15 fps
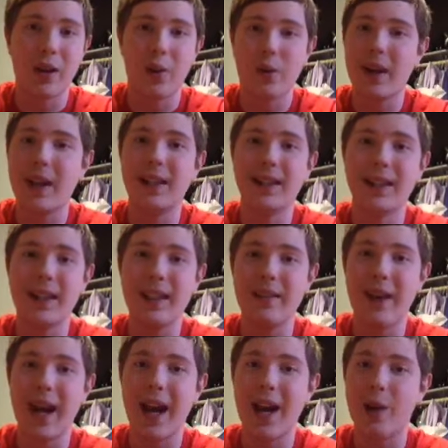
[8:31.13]
or I leave
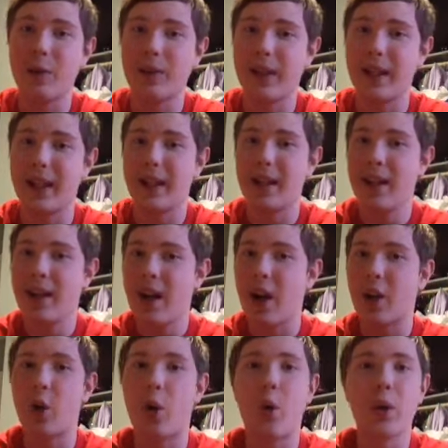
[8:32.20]
out like a
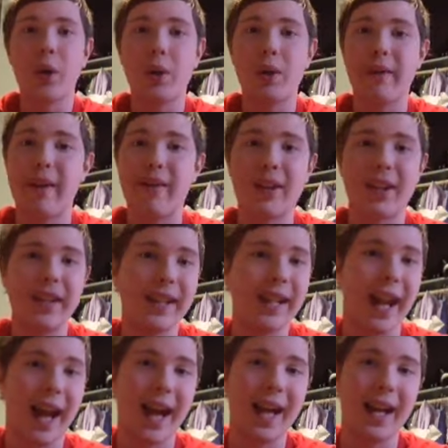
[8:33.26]
quarter of everything he
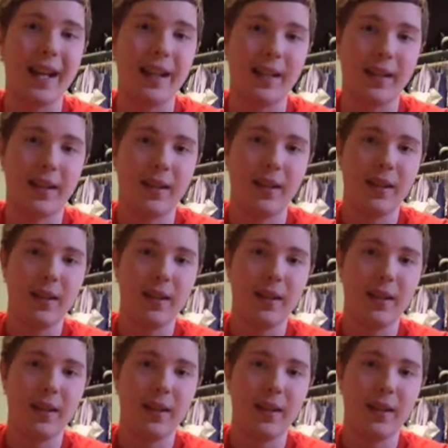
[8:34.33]
has.